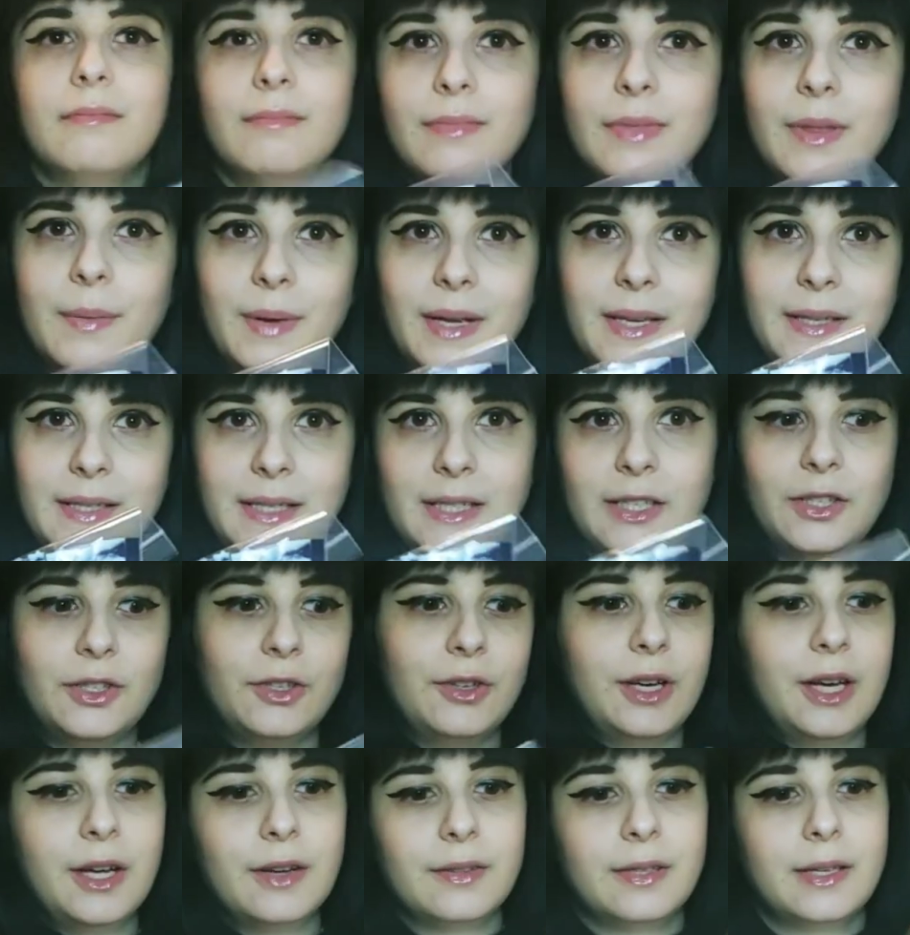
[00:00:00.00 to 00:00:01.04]
the PC
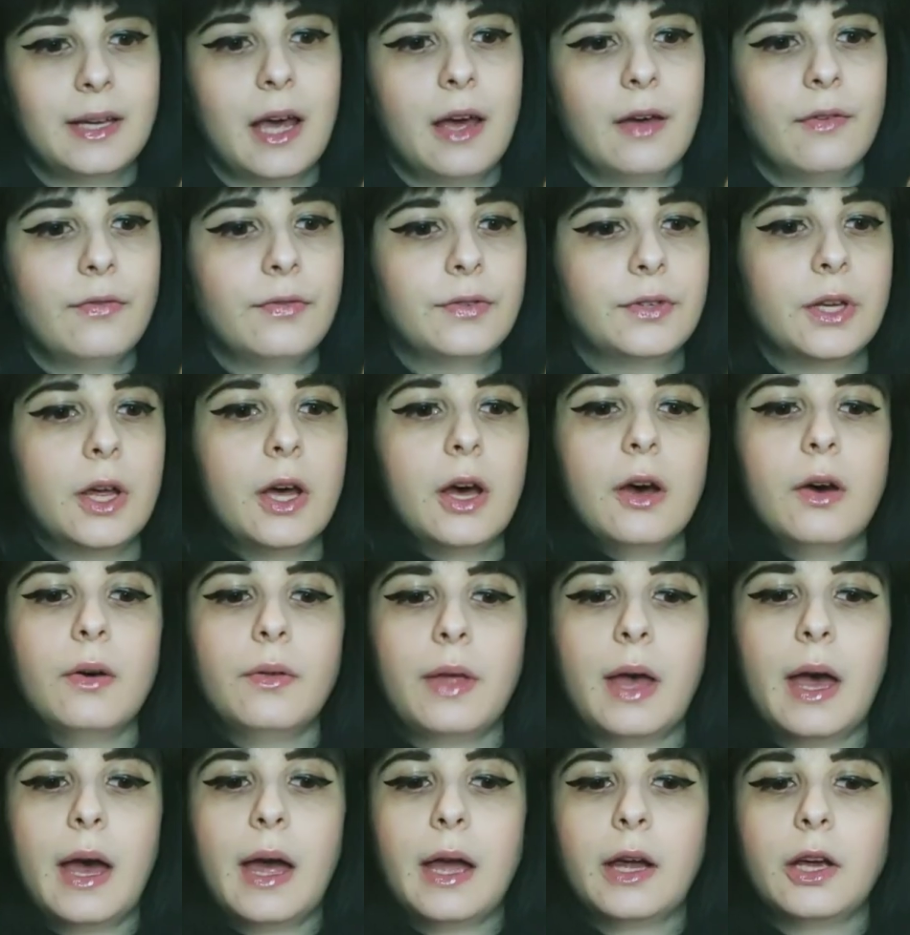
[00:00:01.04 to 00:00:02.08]
Studio stuff so
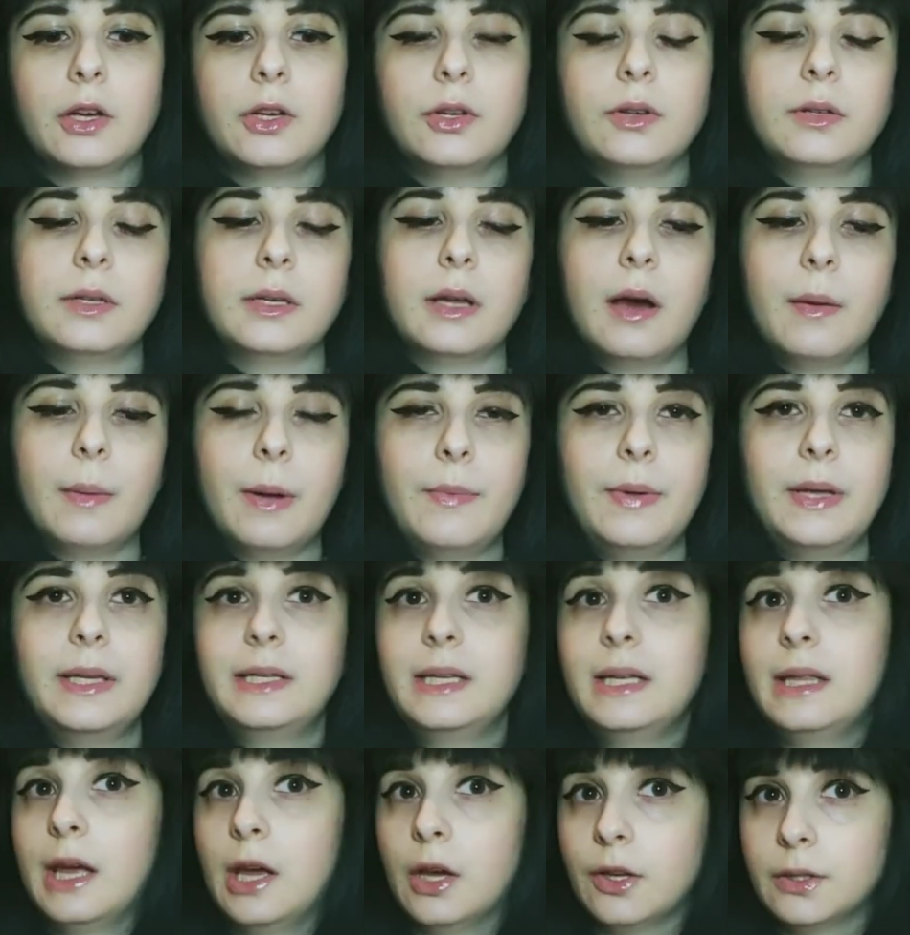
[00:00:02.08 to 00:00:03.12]
that I could use it on my
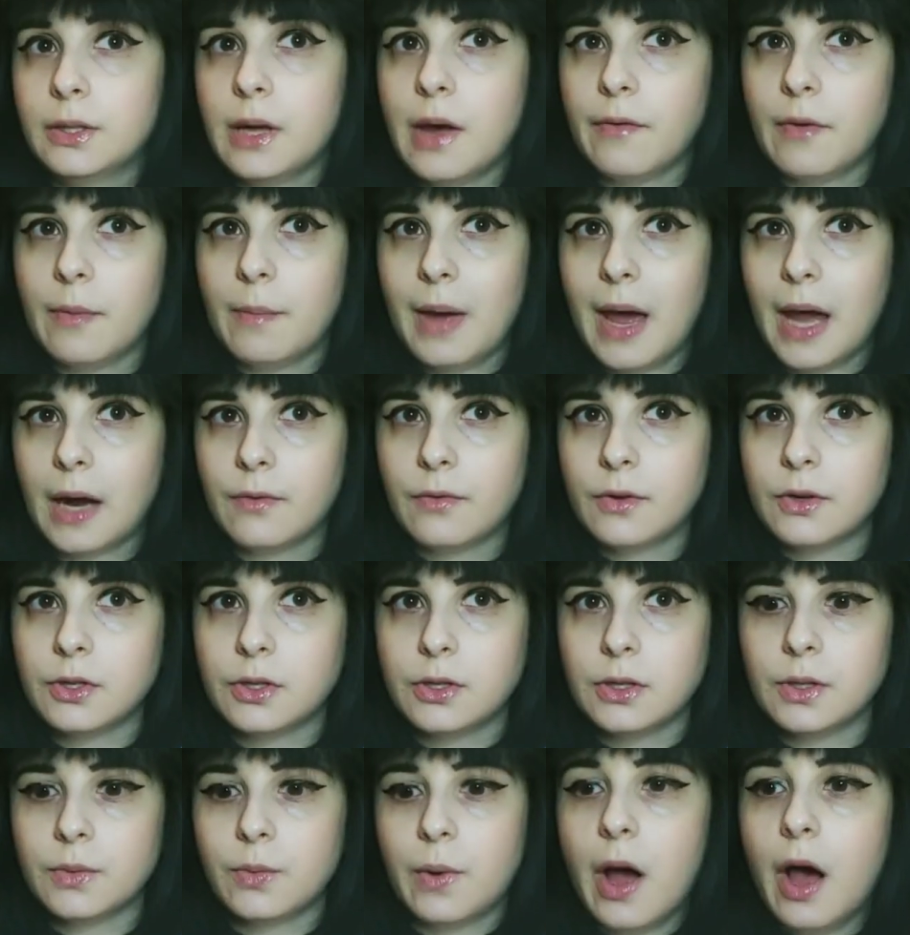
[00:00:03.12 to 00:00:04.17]
PC. They also have a Mac
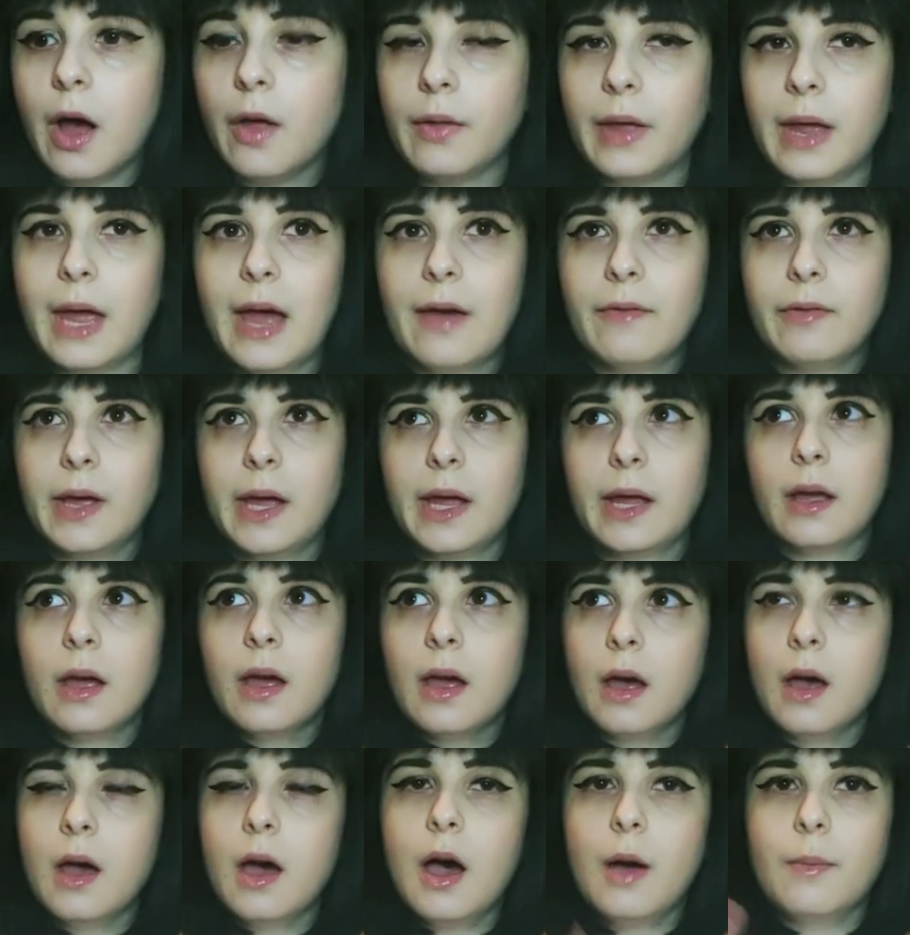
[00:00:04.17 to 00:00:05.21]
version as well, and they have like
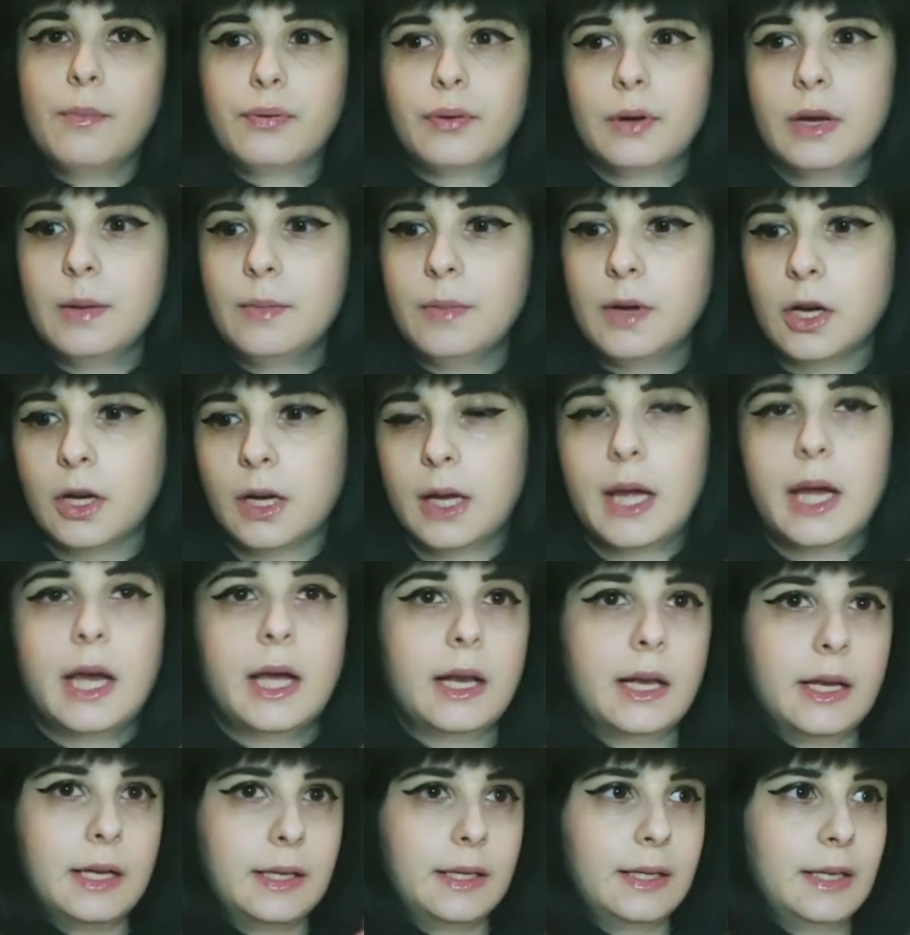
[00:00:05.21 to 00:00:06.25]
a Premiere kit
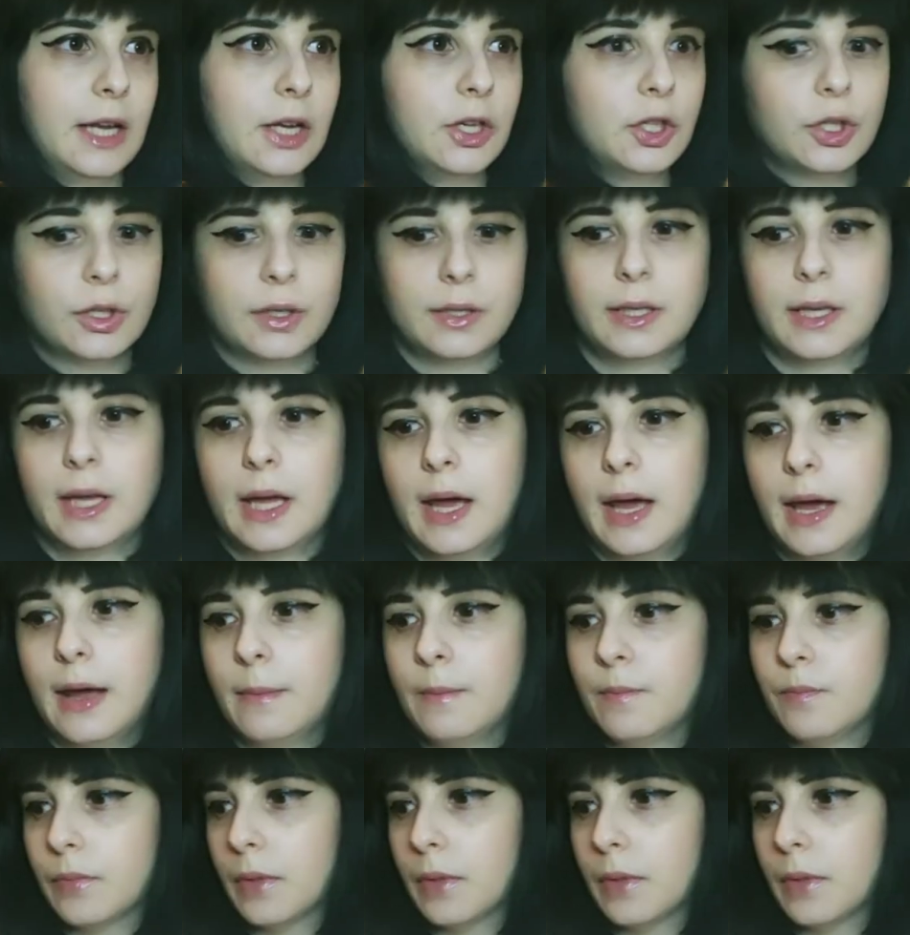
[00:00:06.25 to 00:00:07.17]
and an Essentials kit.